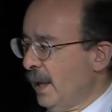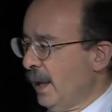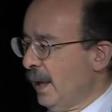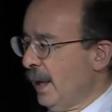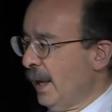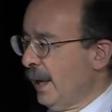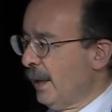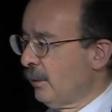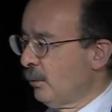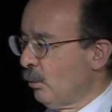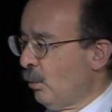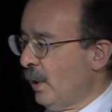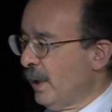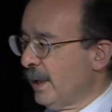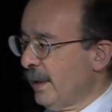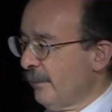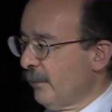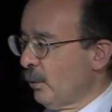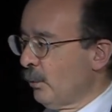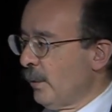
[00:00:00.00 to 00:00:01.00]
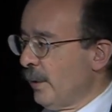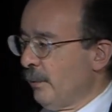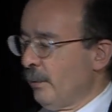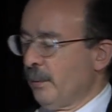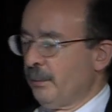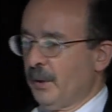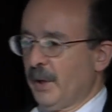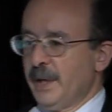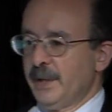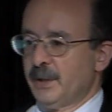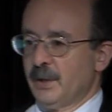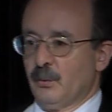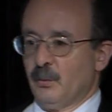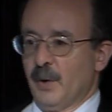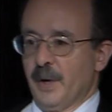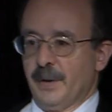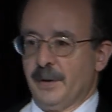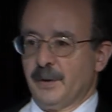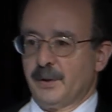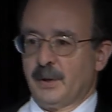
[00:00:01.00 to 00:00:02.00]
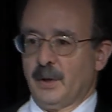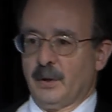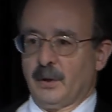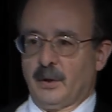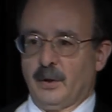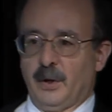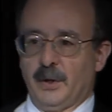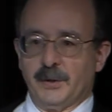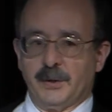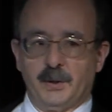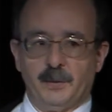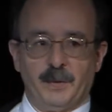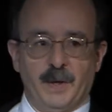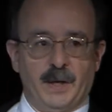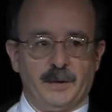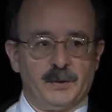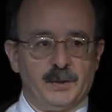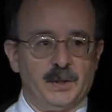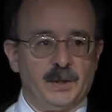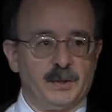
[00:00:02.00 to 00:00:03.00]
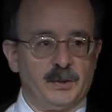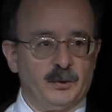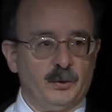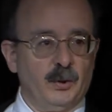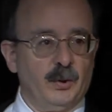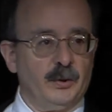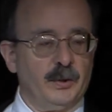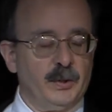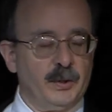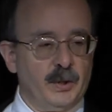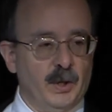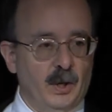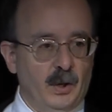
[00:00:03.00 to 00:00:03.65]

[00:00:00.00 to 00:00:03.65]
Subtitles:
And whatever we replace it with, it's going to cost about $6 trillion